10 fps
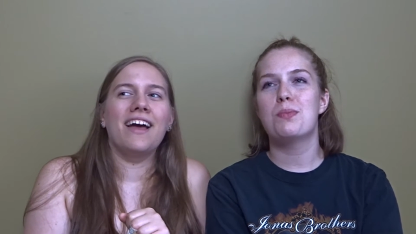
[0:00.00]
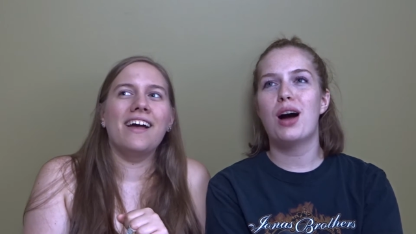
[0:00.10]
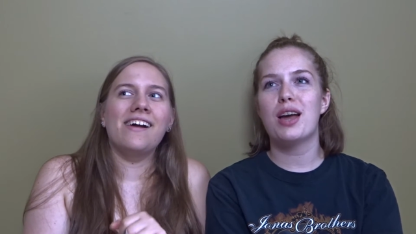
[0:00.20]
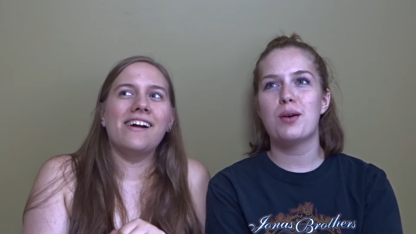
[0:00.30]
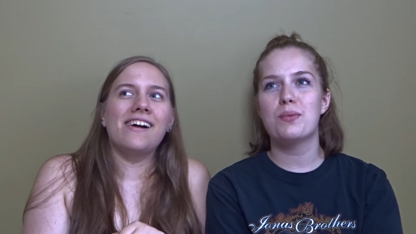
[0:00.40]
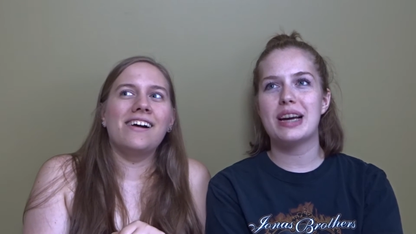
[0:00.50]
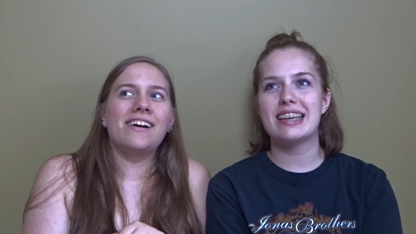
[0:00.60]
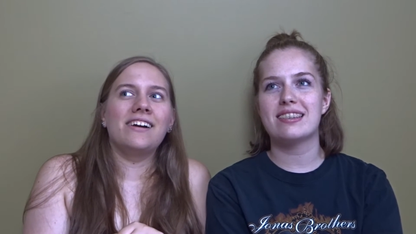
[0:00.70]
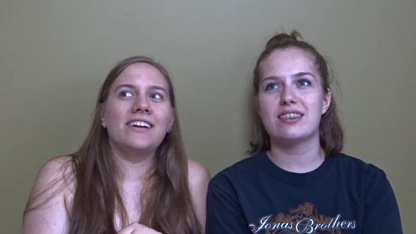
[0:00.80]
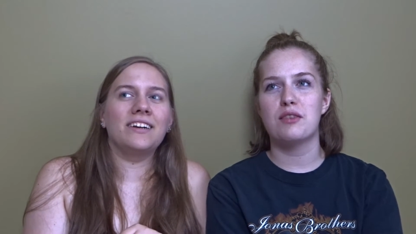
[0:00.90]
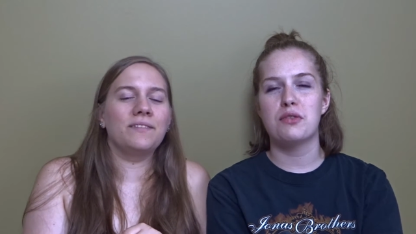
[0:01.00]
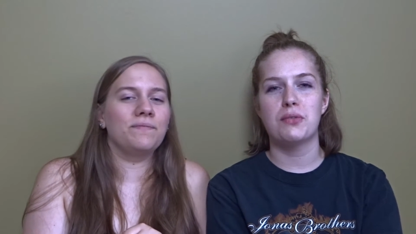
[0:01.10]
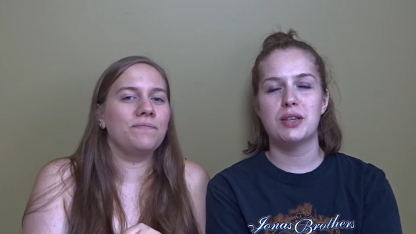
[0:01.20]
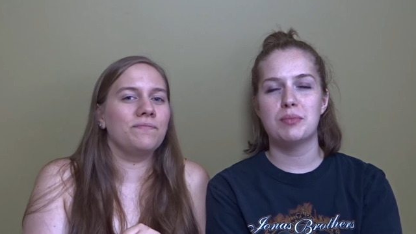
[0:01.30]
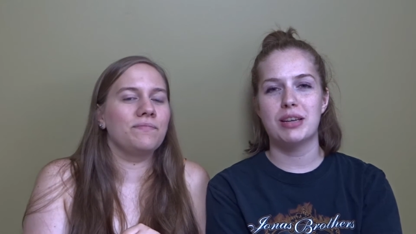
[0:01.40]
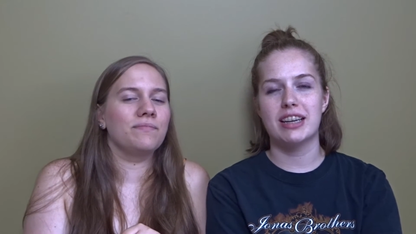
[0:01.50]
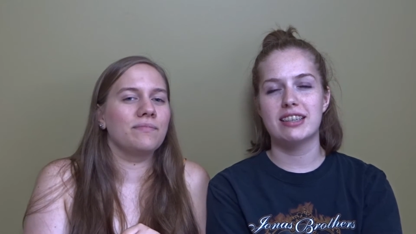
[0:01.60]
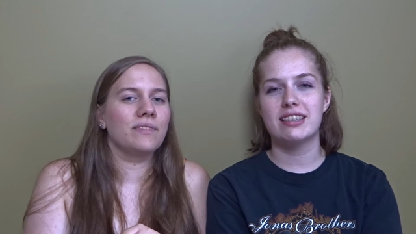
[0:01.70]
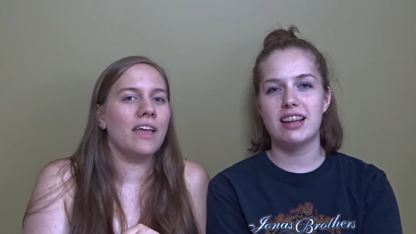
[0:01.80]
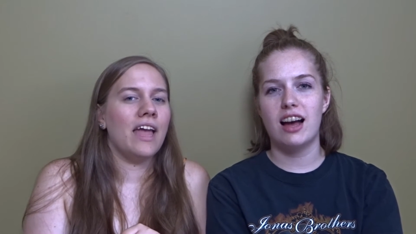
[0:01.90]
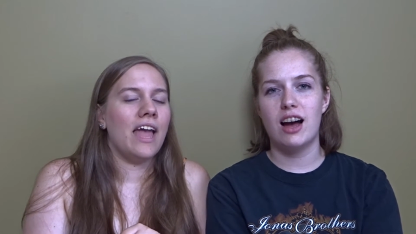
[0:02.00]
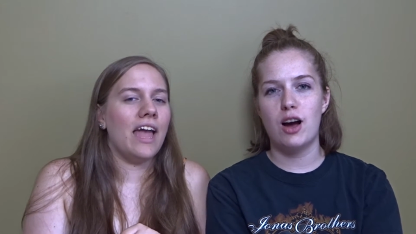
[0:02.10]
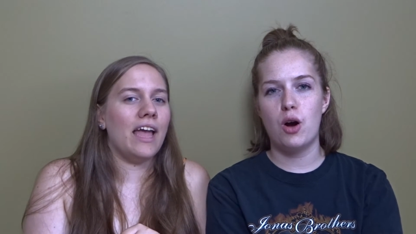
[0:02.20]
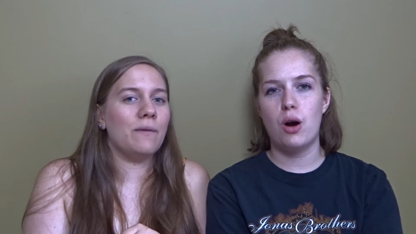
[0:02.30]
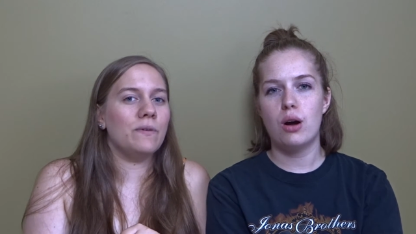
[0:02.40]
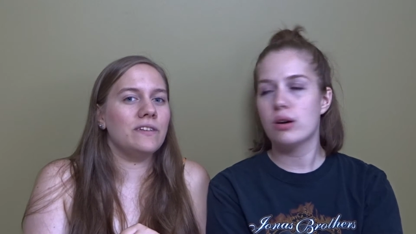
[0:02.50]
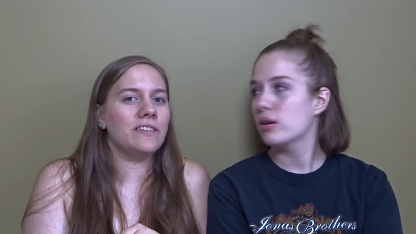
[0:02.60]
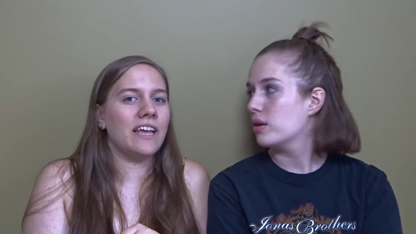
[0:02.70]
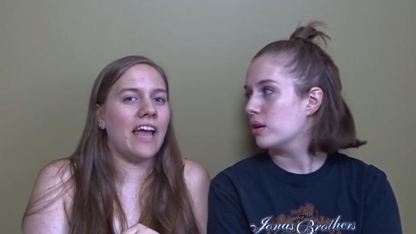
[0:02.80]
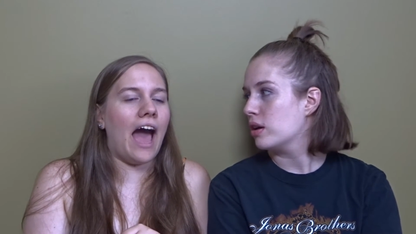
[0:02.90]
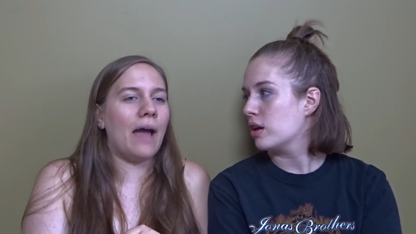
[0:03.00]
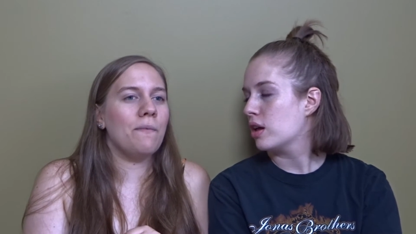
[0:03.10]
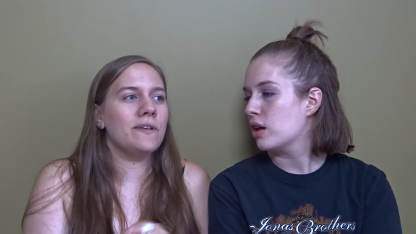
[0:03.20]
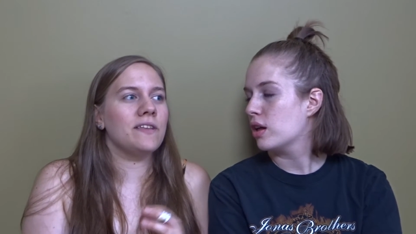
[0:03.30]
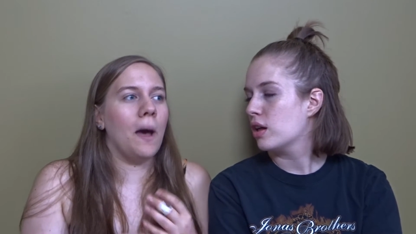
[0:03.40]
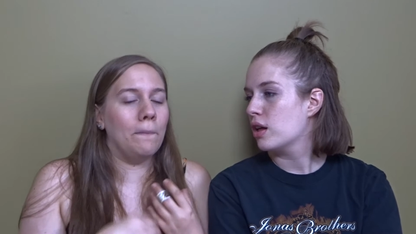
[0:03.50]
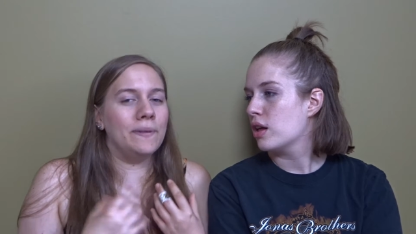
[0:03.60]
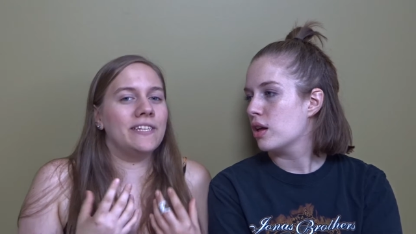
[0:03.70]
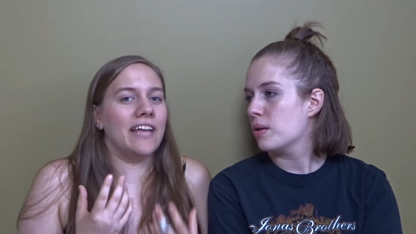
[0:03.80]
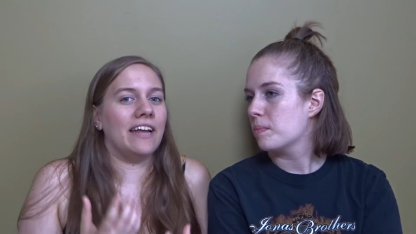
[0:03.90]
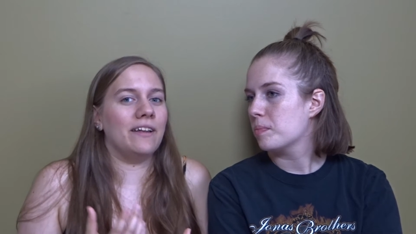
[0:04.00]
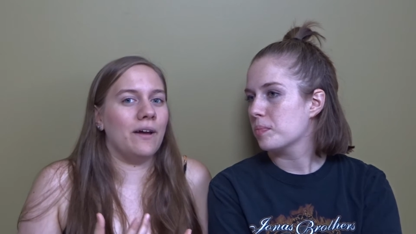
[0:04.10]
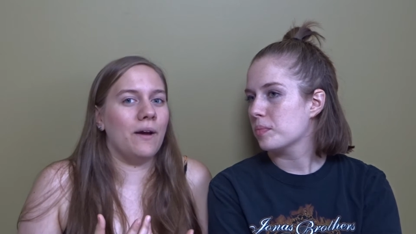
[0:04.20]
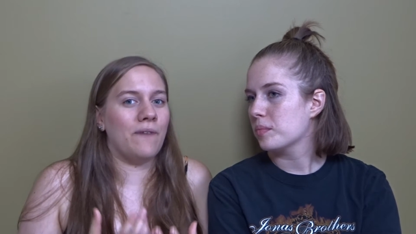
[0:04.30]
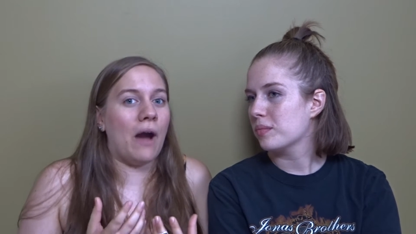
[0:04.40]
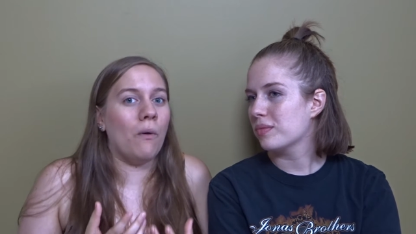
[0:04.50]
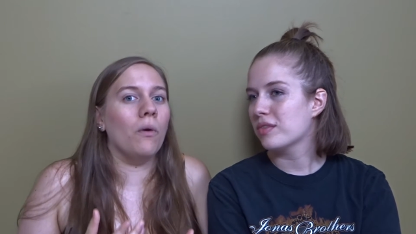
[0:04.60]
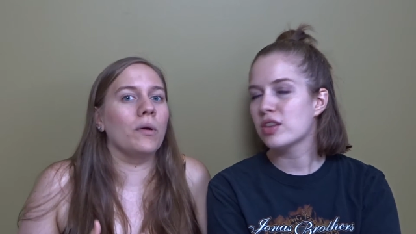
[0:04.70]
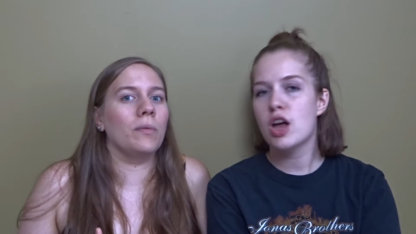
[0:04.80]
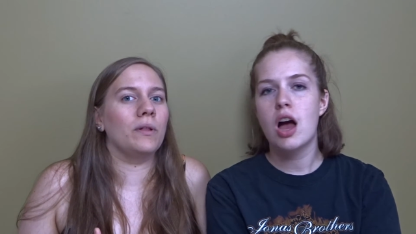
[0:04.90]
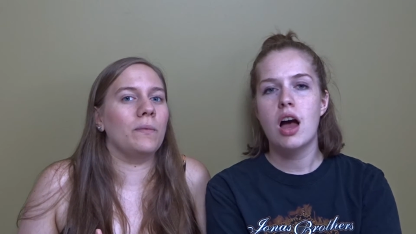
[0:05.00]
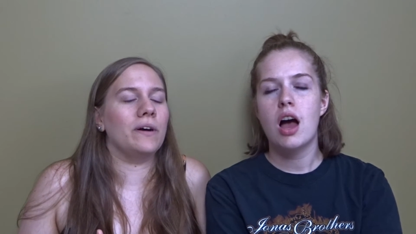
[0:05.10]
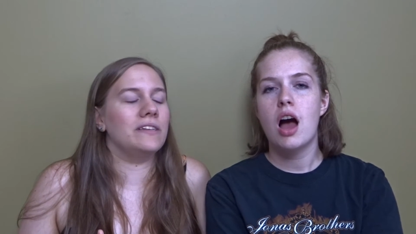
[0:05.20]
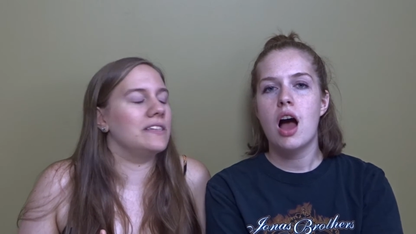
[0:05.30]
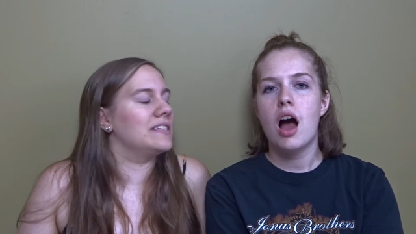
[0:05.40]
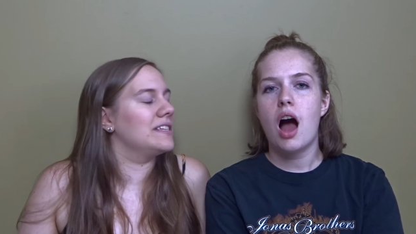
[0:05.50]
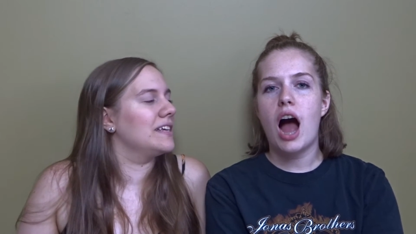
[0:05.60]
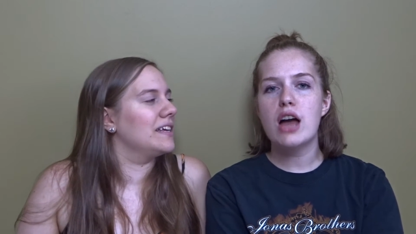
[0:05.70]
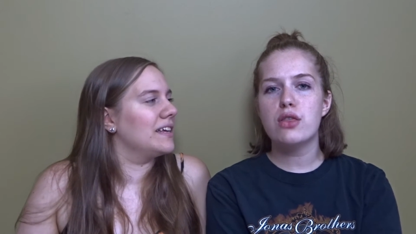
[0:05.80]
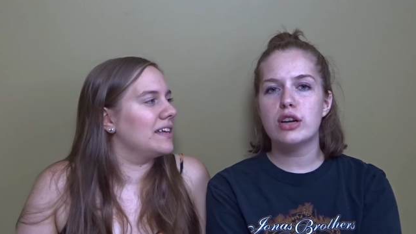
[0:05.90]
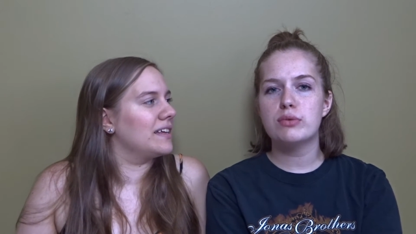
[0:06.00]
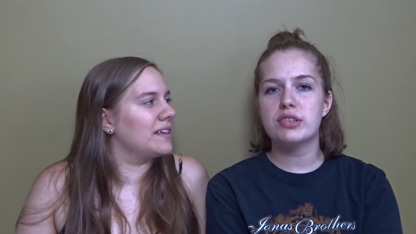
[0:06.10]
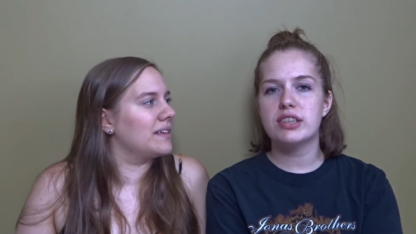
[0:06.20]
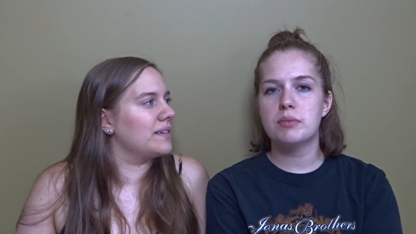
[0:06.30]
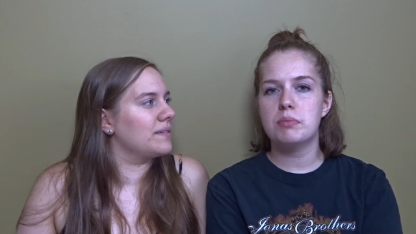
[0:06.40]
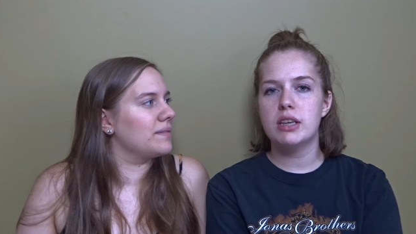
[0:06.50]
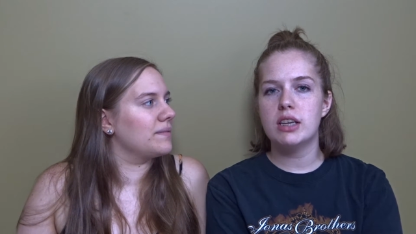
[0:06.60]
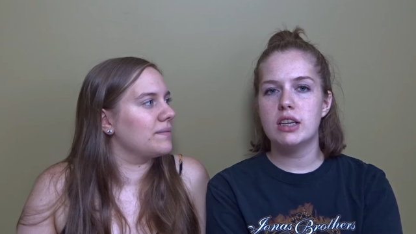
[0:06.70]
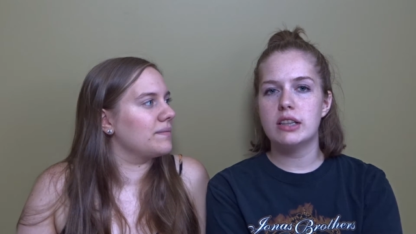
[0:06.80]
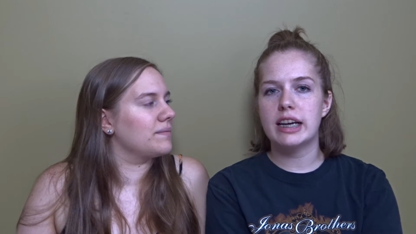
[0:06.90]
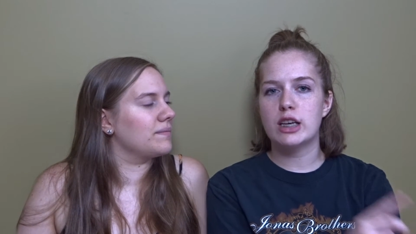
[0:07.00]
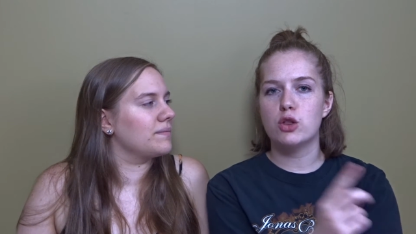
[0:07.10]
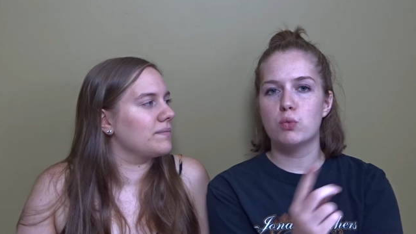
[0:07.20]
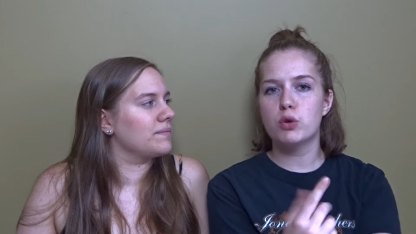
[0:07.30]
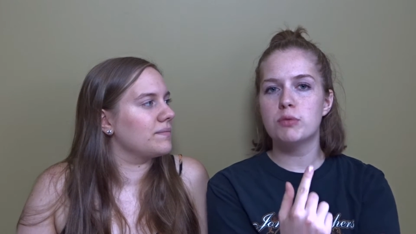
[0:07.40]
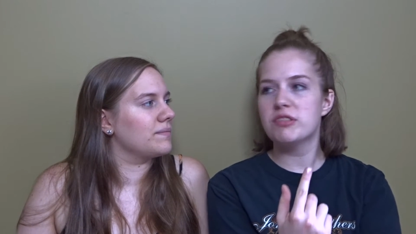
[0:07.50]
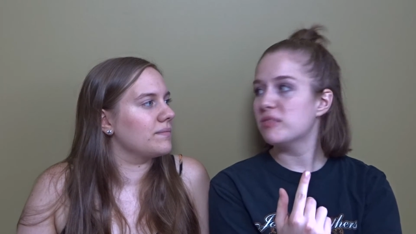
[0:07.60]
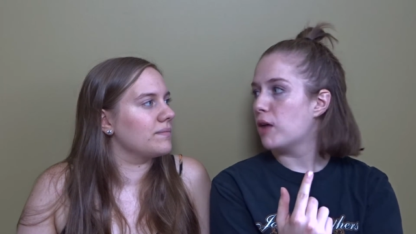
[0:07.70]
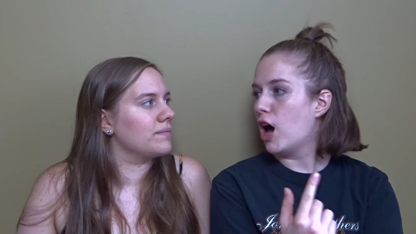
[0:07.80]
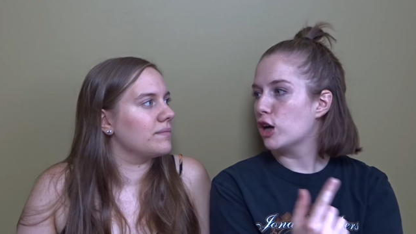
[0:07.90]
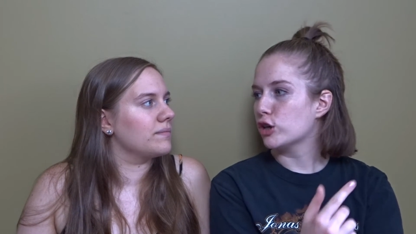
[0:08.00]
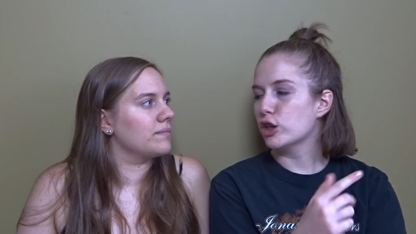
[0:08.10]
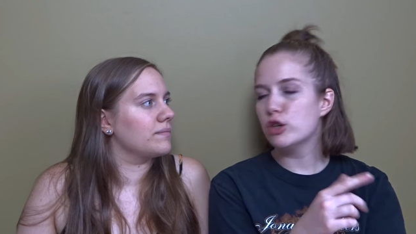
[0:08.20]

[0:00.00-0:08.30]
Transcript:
Speaker 1: Why a waste of 15 minutes?
Speaker 2: It was like, I was upset of how horrible it was.
Speaker 1: I thought it was going to be like the room spun or